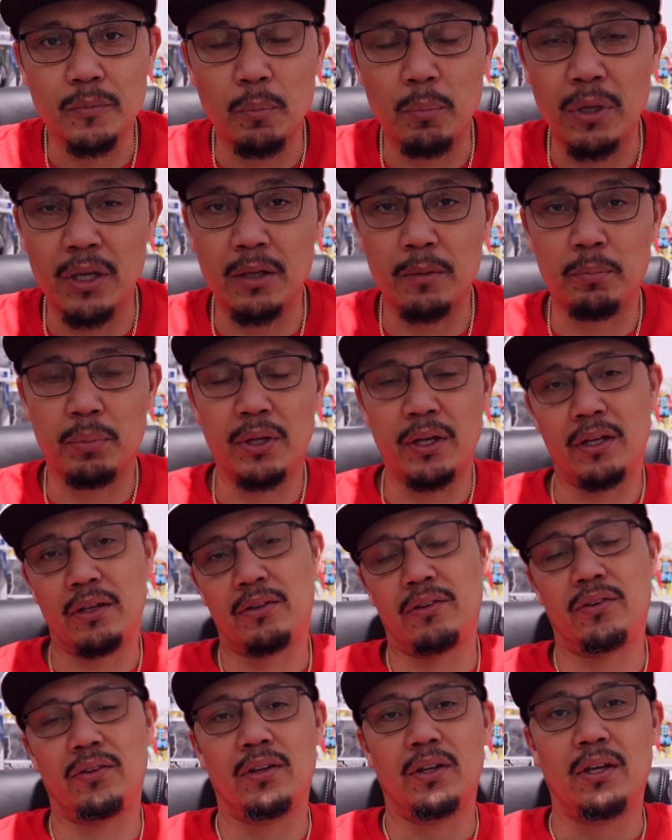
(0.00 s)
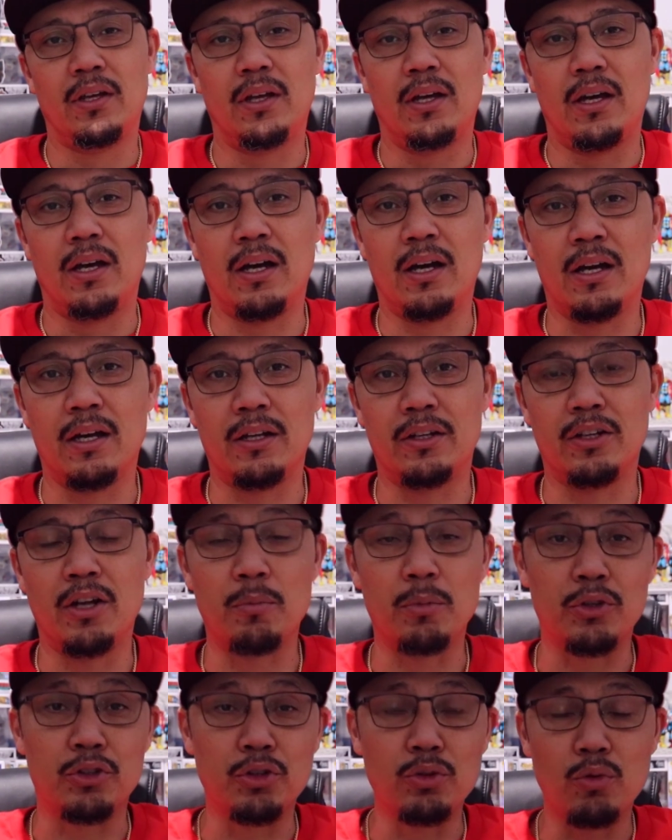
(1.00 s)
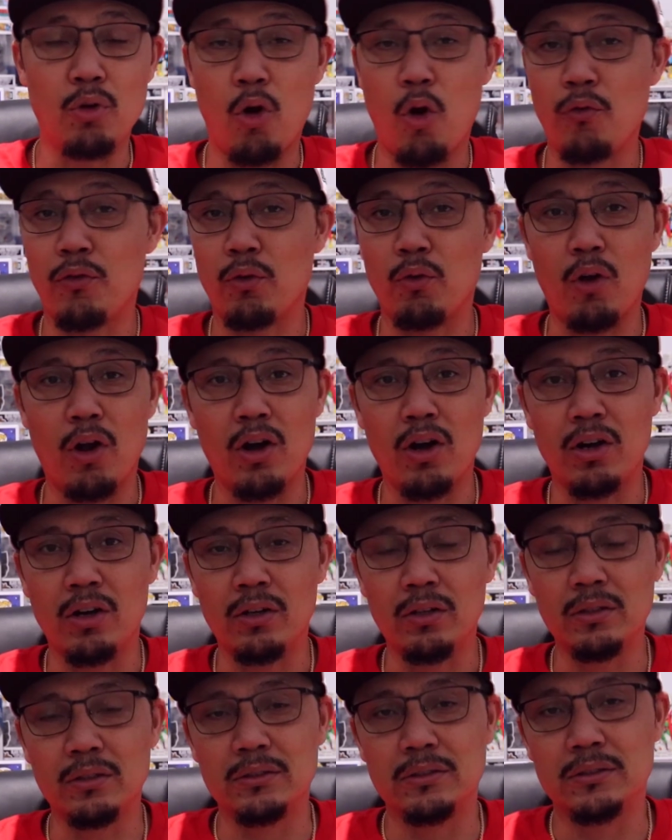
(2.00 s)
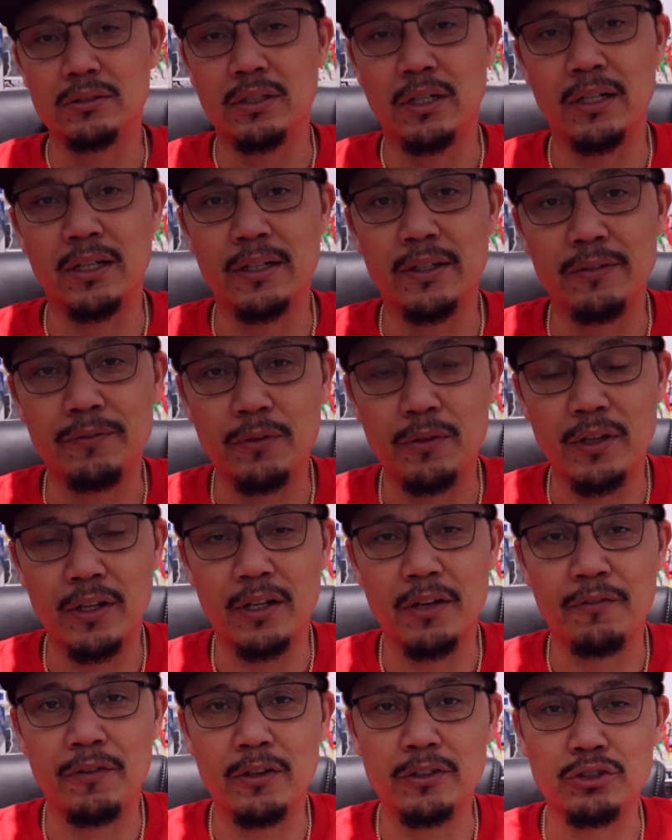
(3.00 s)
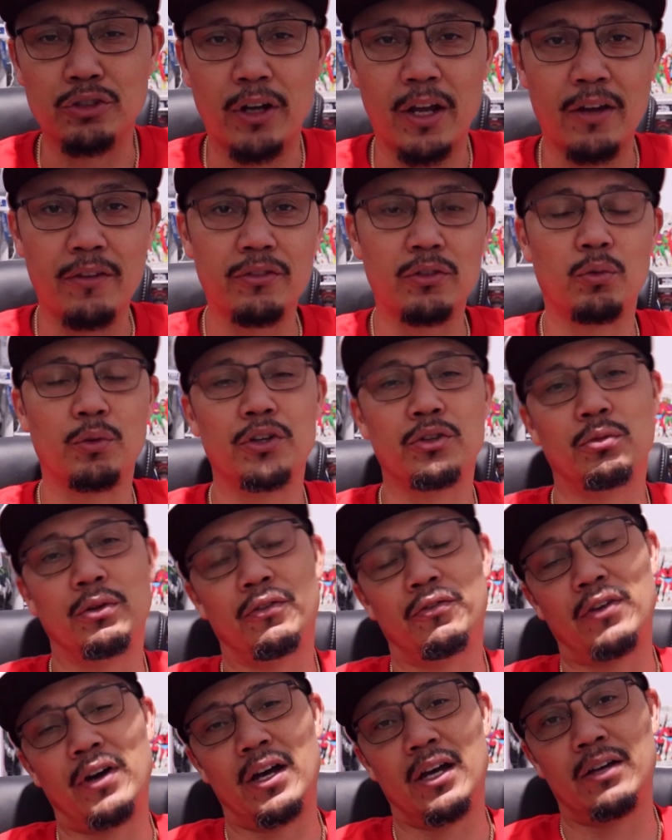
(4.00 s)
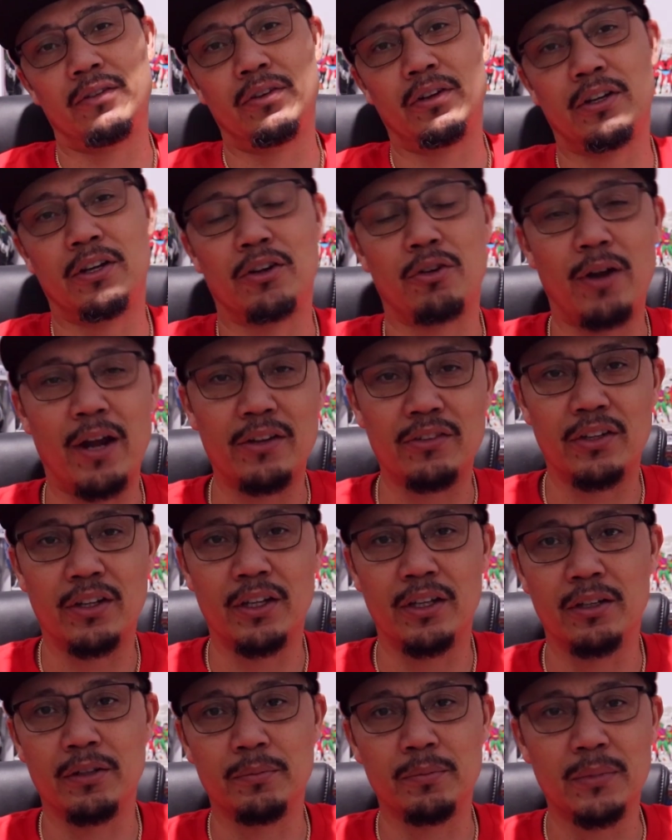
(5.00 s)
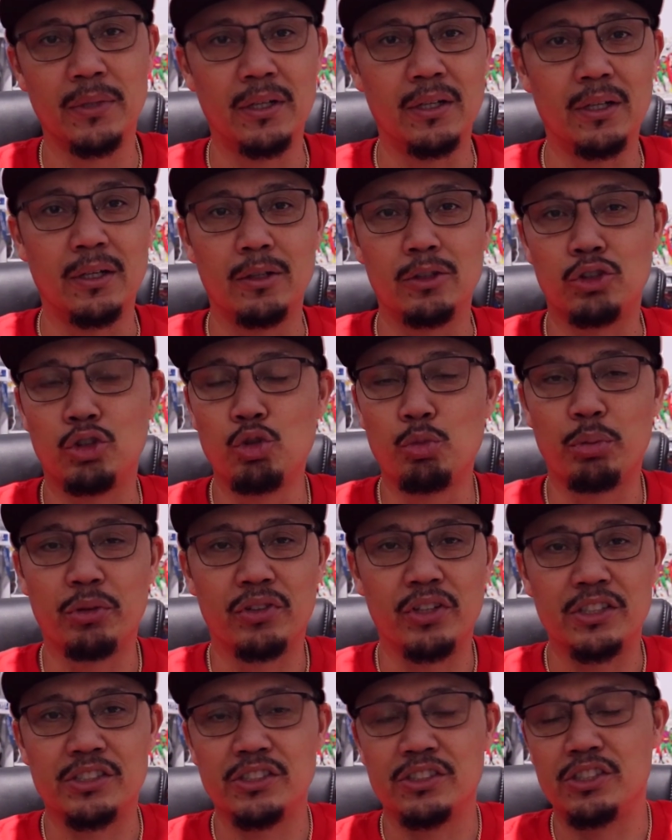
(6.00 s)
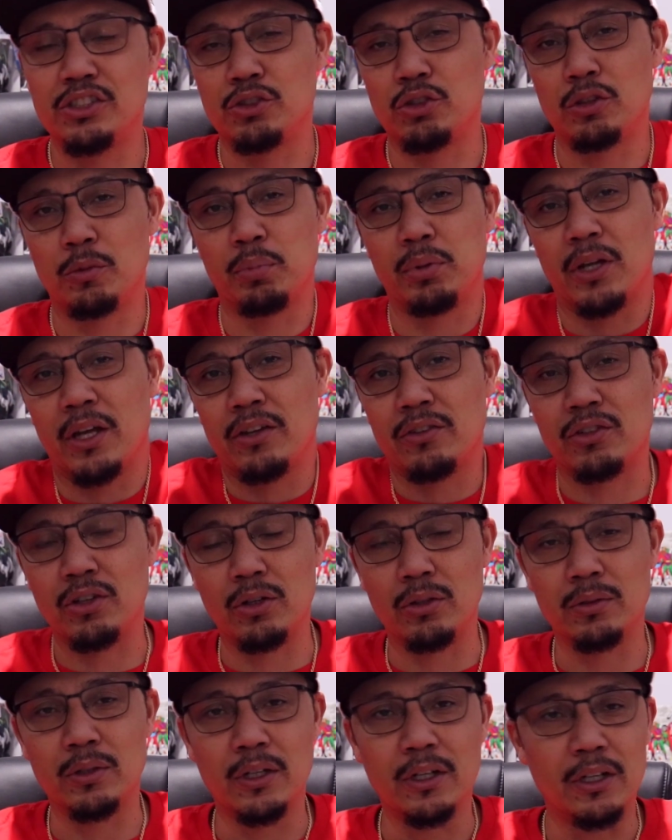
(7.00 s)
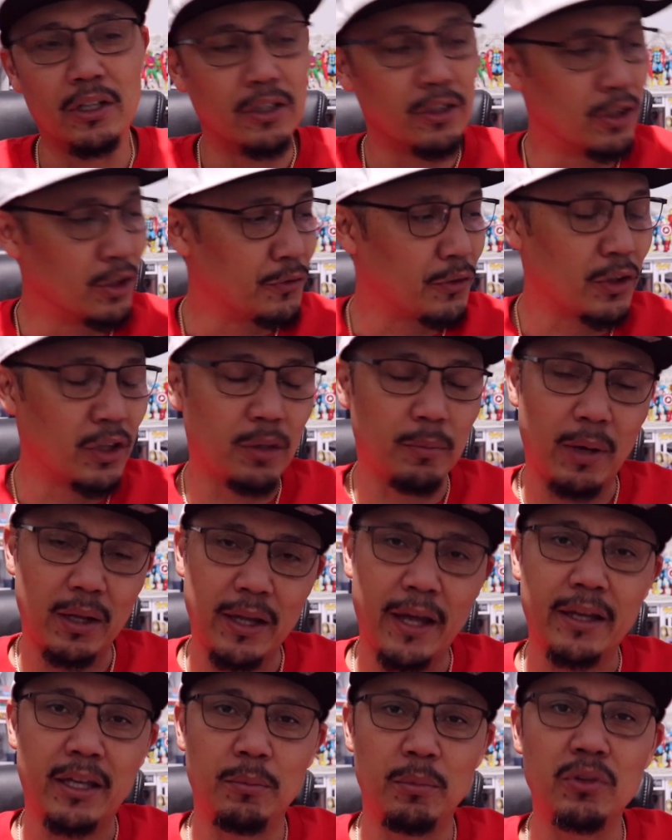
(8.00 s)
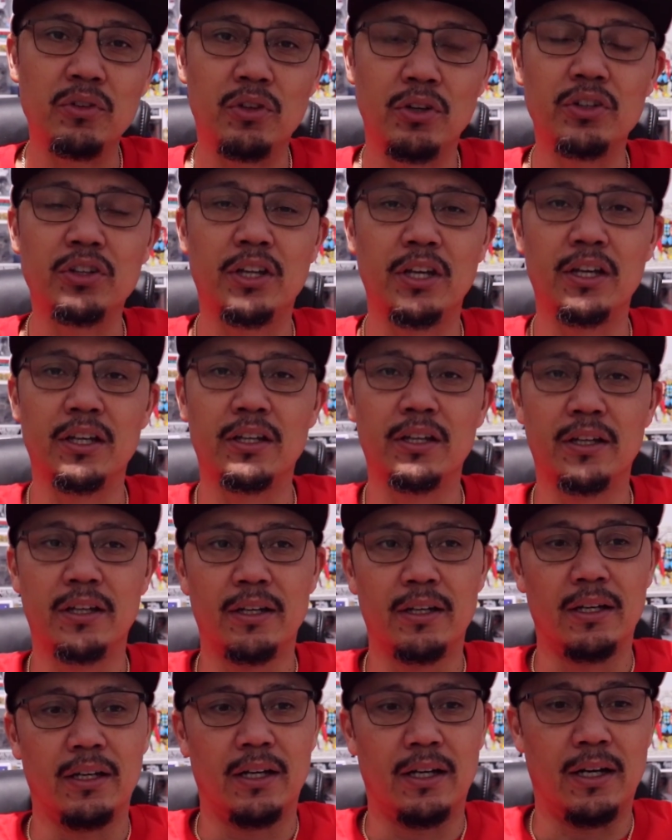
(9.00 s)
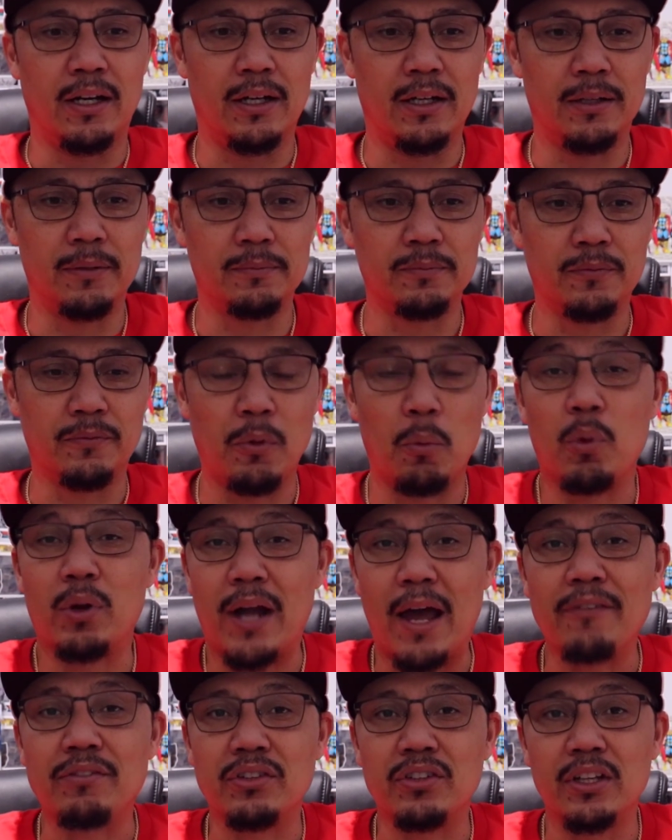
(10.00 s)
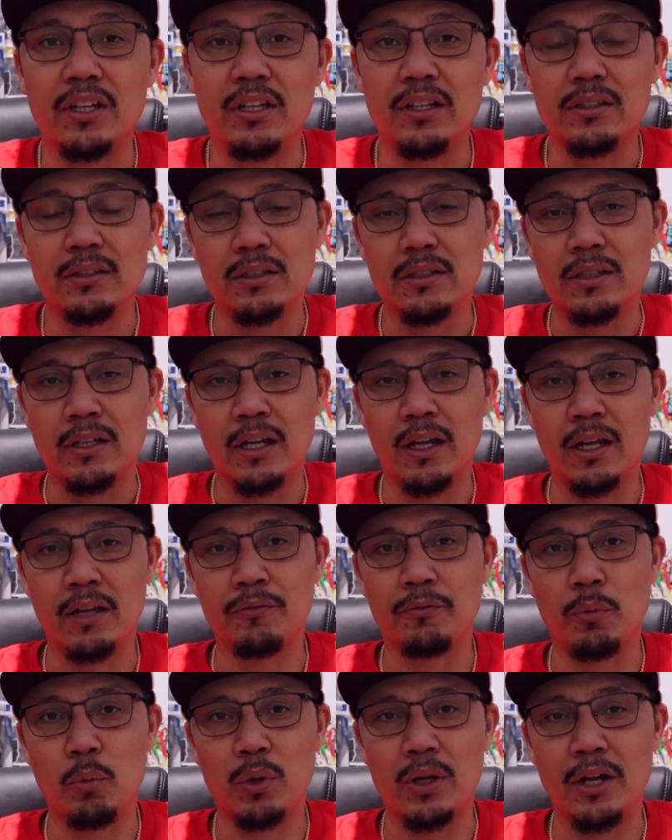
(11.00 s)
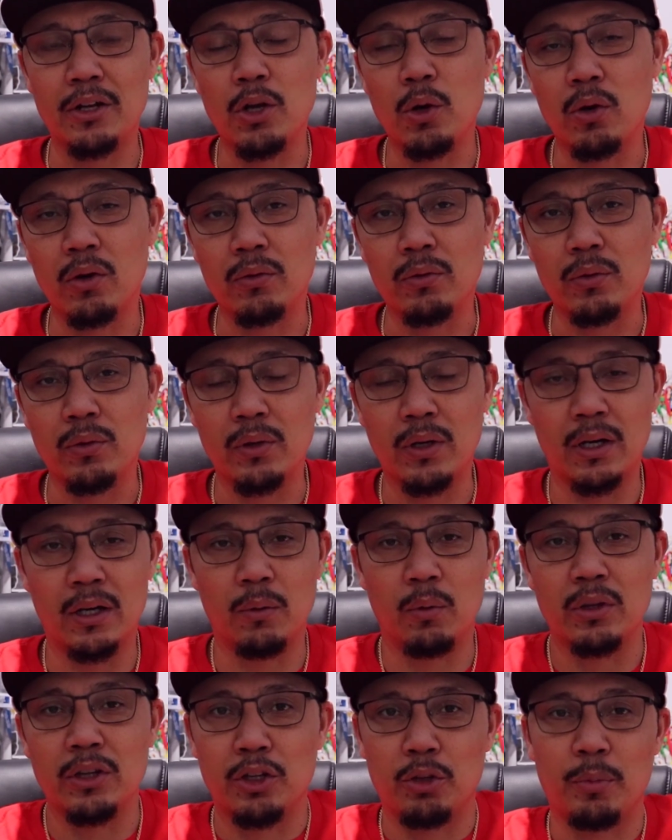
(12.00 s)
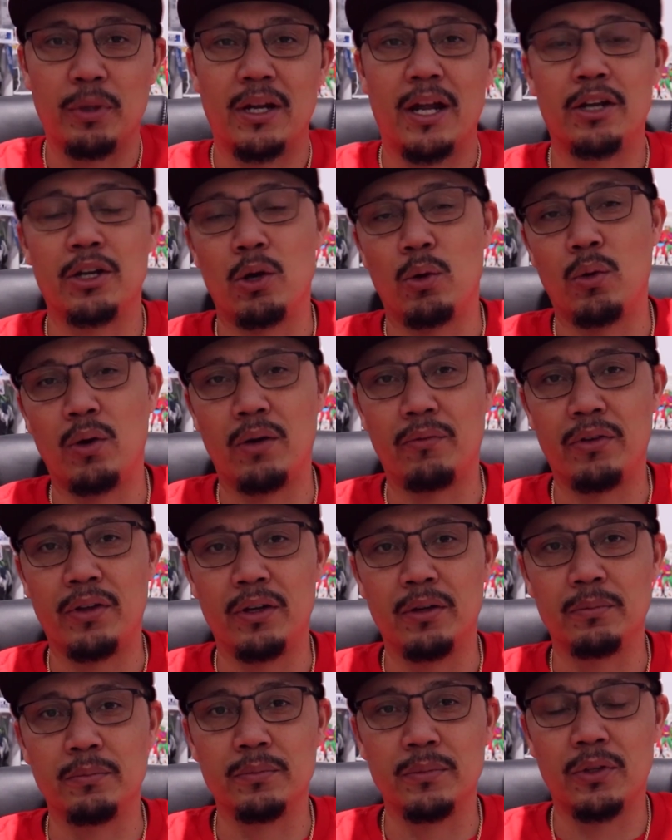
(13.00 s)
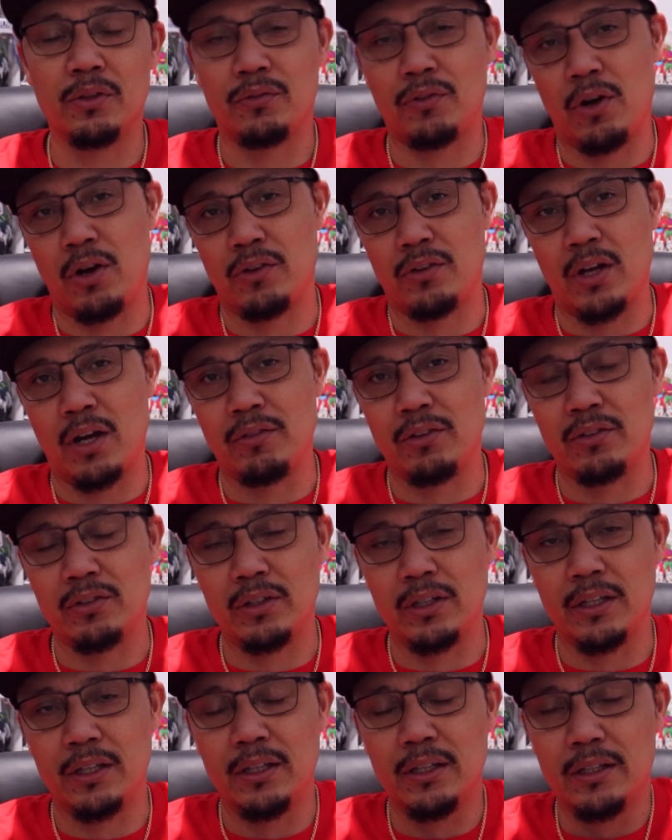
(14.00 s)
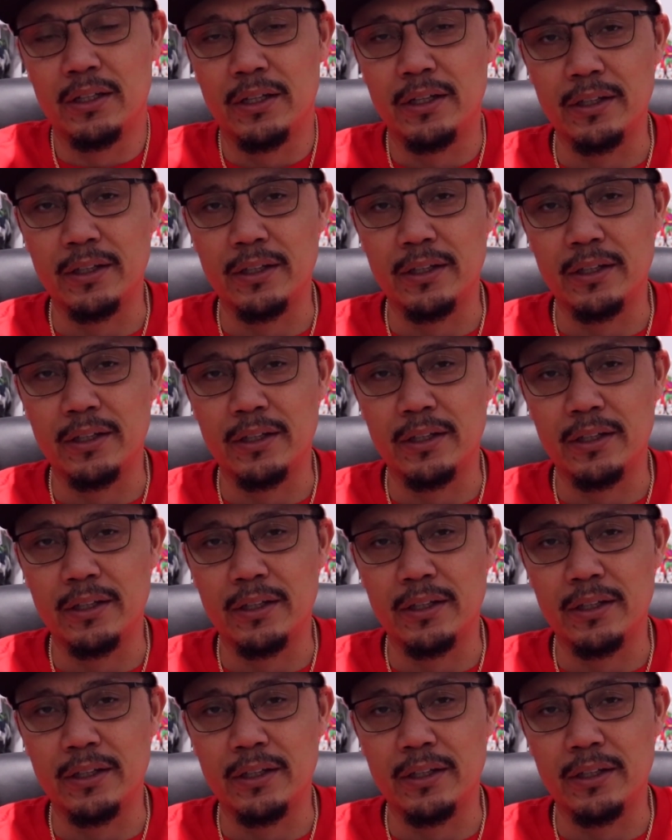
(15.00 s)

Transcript: being picked number 2 overall for the NFL Draft 2025. Congrats to him. 2 positions he's going to play, so good for him. I like him. He's a good kid from what I've seen and from what I know, what little bit I know of him as far as obviously